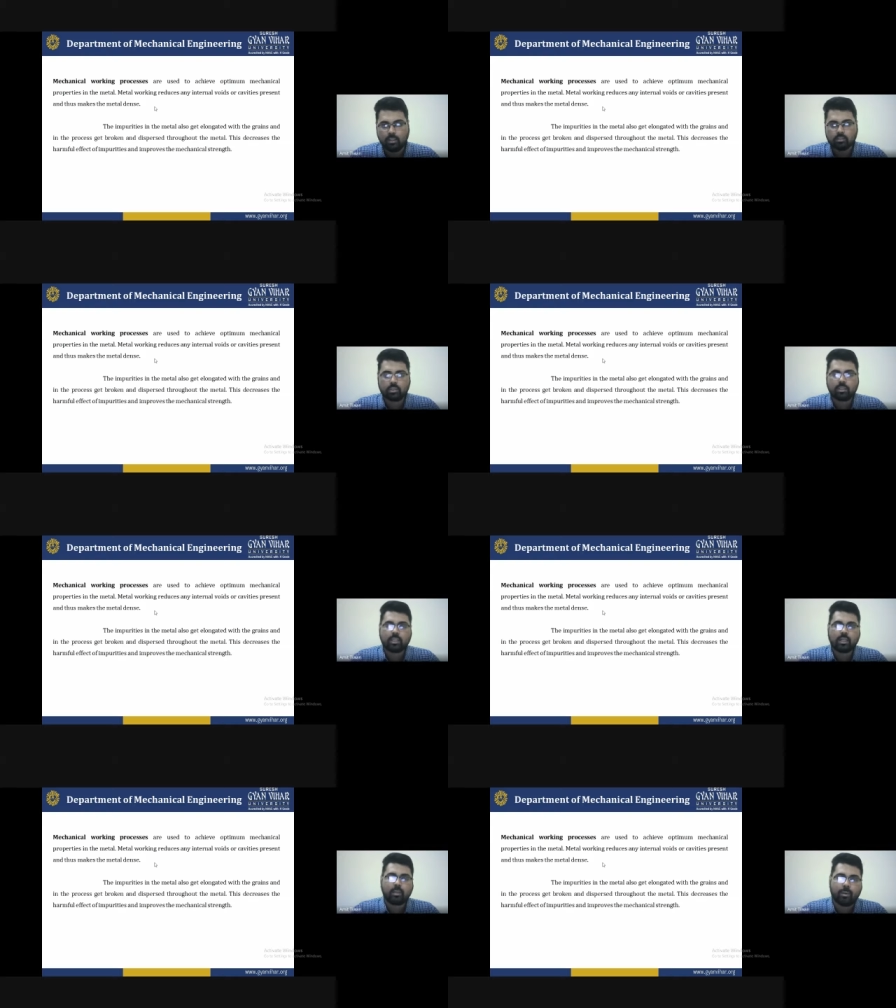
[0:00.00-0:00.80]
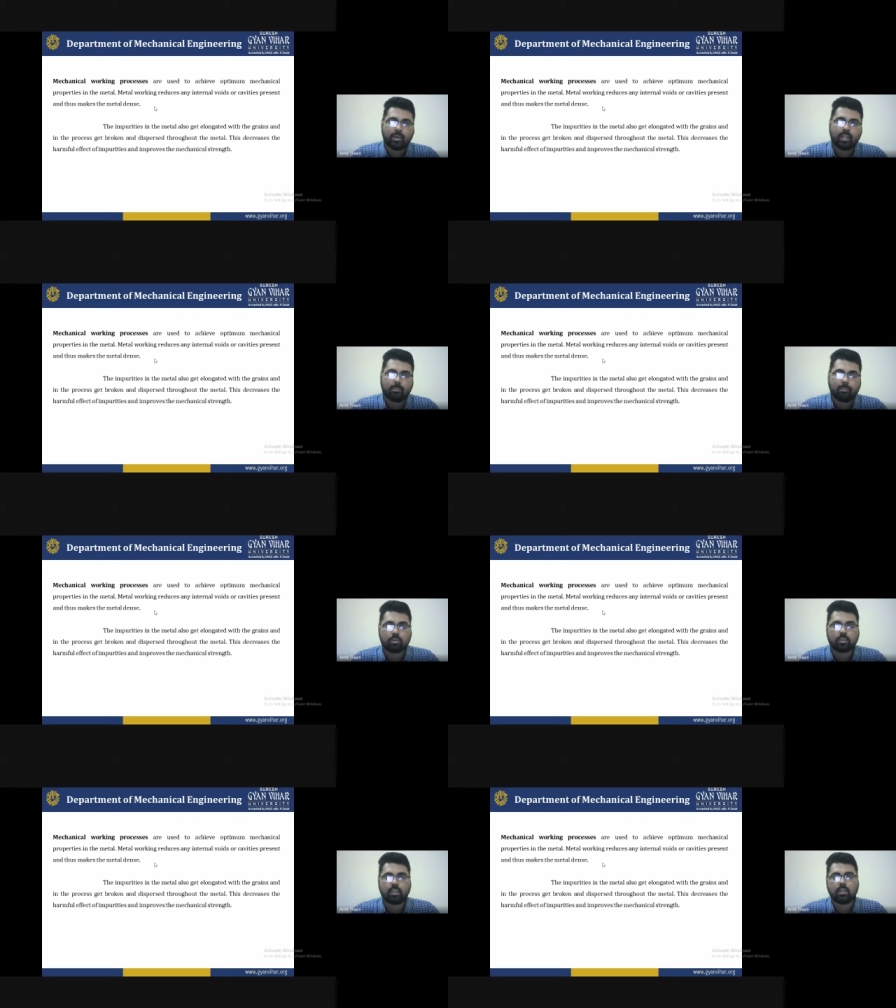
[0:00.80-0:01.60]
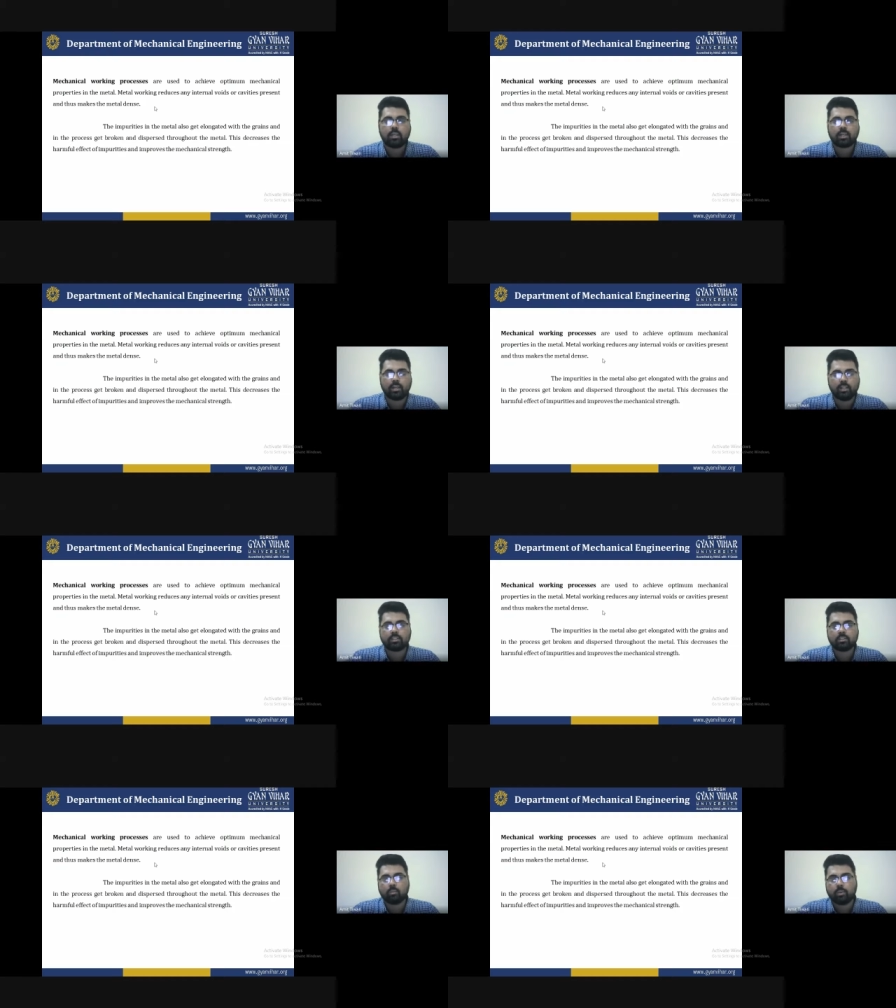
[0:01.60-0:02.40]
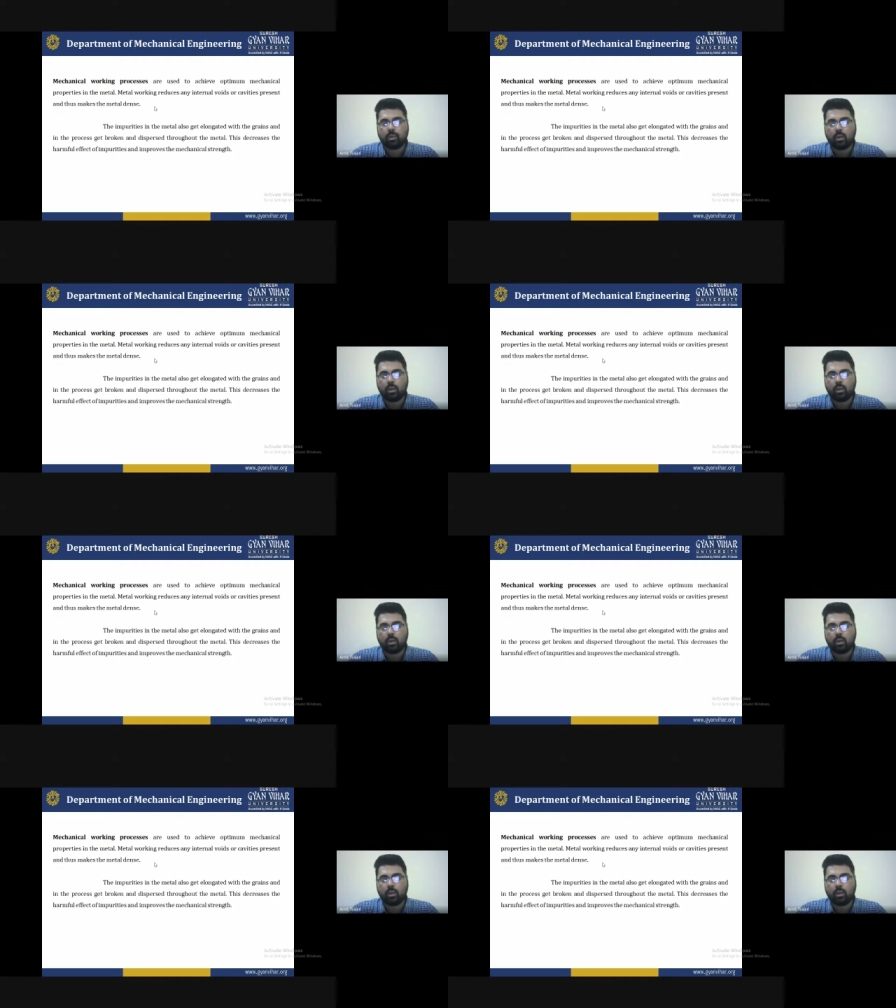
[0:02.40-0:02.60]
So these are depending upon the conditions of where